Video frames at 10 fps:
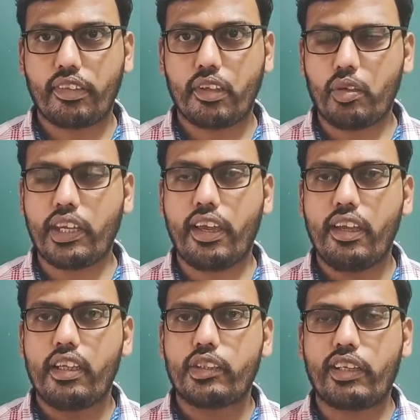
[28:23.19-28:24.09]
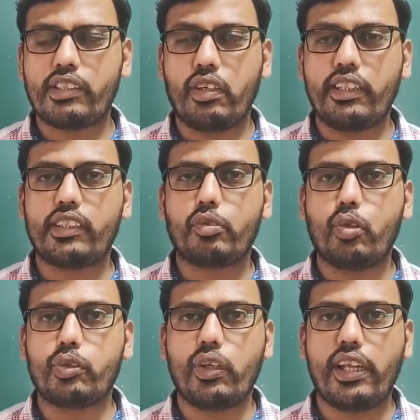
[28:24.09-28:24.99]
Okay, so actually this
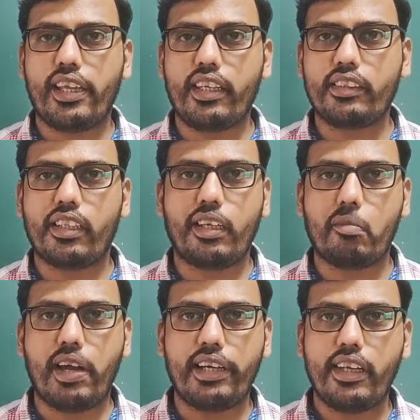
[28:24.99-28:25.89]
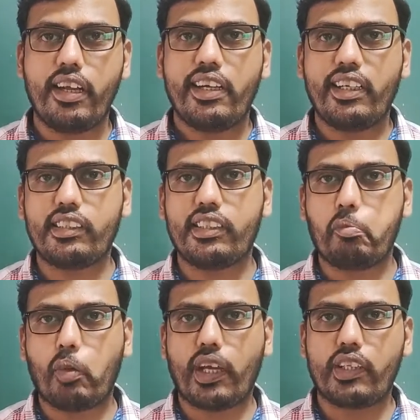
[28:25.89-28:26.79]
ozone layer is nothing but it is the
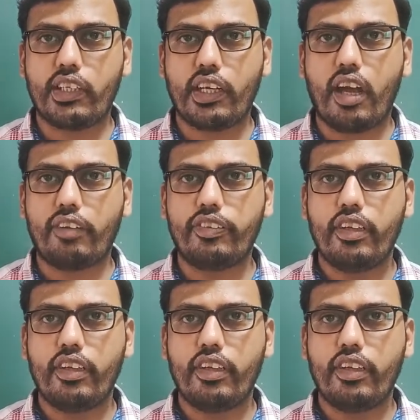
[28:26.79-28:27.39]
protection of